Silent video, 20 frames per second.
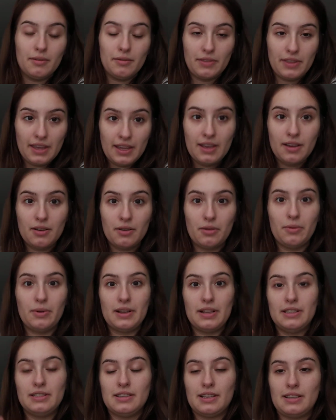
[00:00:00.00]
with ankle
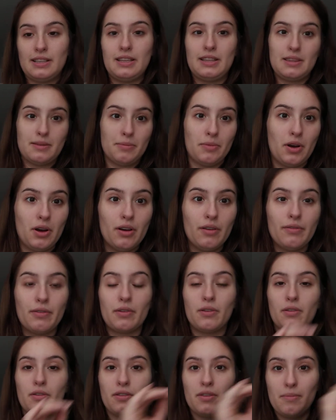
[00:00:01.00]
weights, I take them off
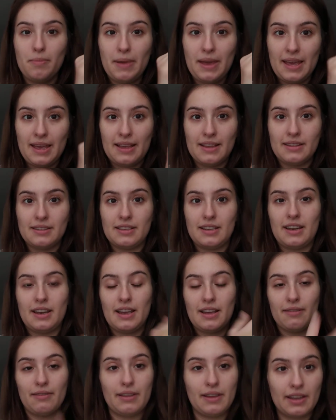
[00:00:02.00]
and go to the bands, and
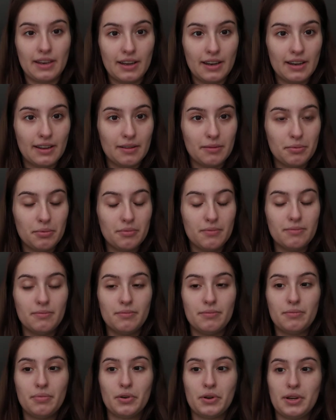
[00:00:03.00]
I have like a
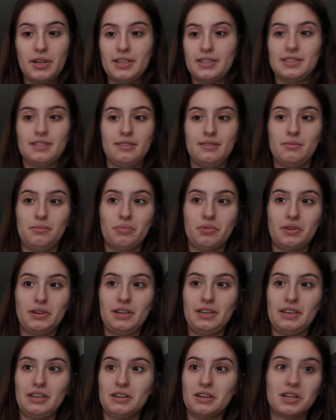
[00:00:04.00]

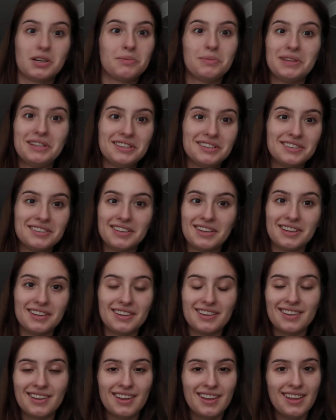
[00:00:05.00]
predetermined
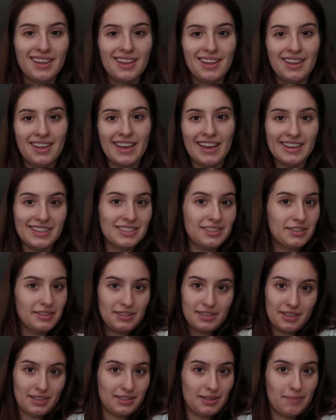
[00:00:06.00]

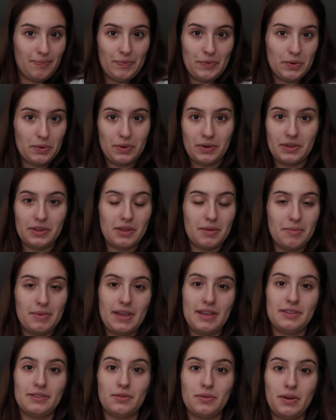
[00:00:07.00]
exercise I'm doing on the
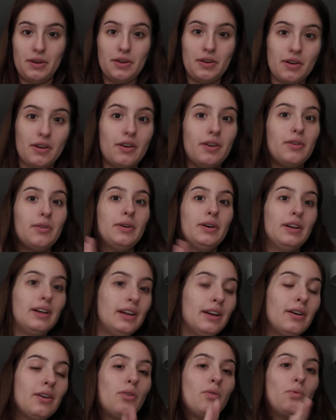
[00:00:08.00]
band, so I know
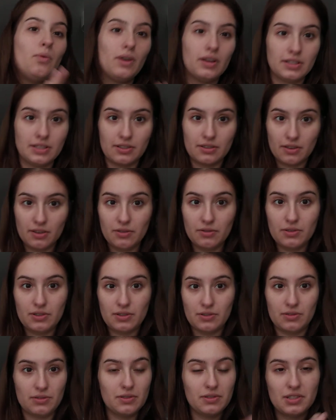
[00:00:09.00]
what to go
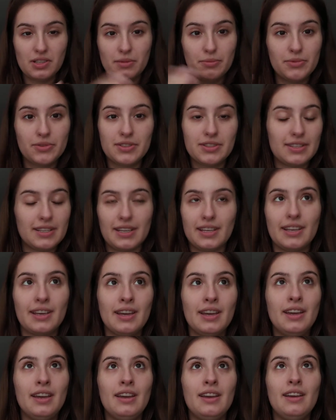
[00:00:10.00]
to. So it's almost
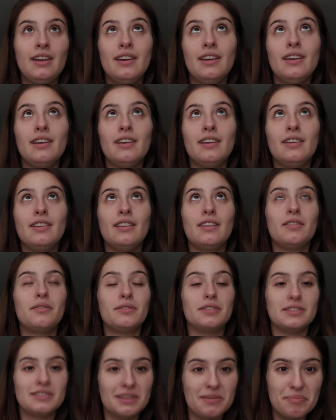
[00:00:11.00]
like,
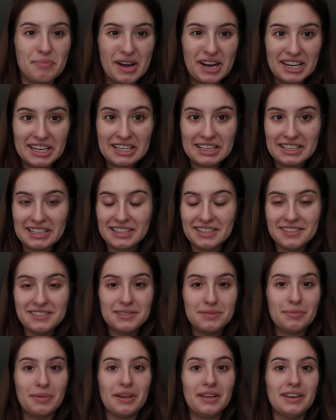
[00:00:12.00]
I want to say
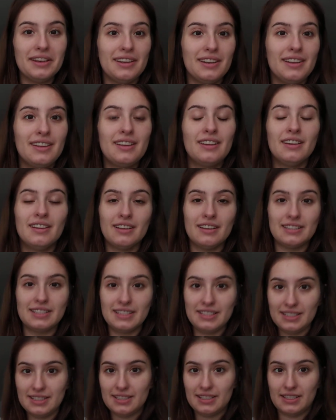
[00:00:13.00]
mindless, but
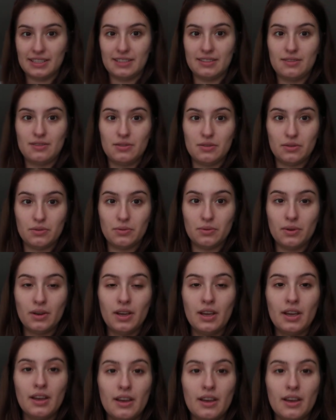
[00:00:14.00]
it's easy to